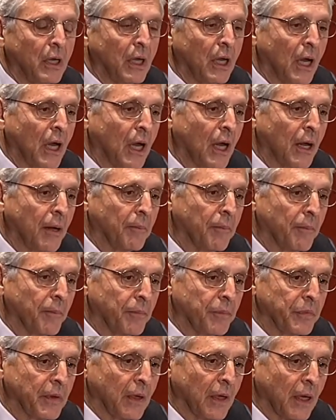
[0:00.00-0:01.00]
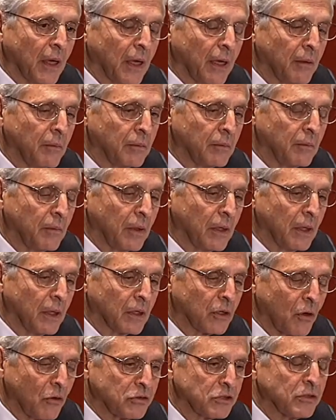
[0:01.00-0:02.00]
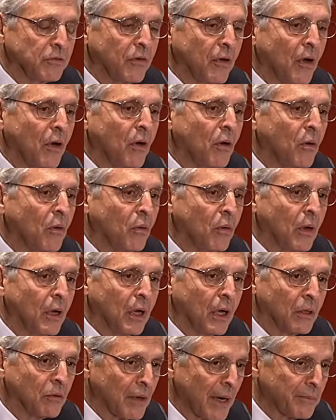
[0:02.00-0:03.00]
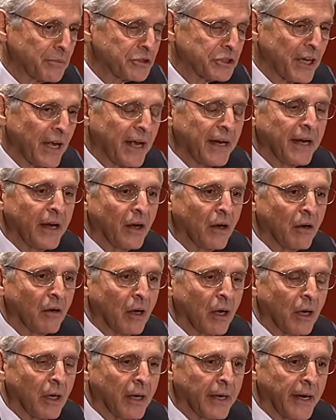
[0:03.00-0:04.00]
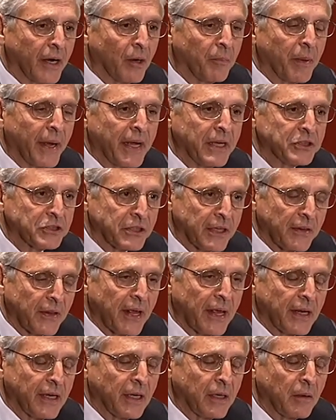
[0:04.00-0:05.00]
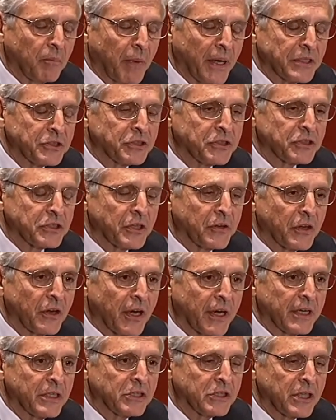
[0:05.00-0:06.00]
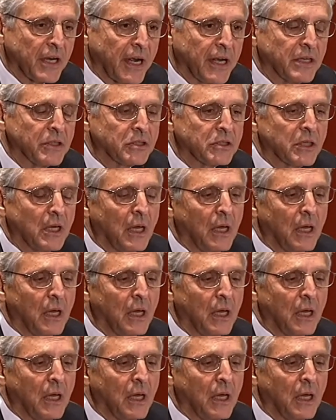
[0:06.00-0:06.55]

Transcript: um, uh, uh, Kosovo, uh, Ramstein Air, Air Base, and then in bases in the United States.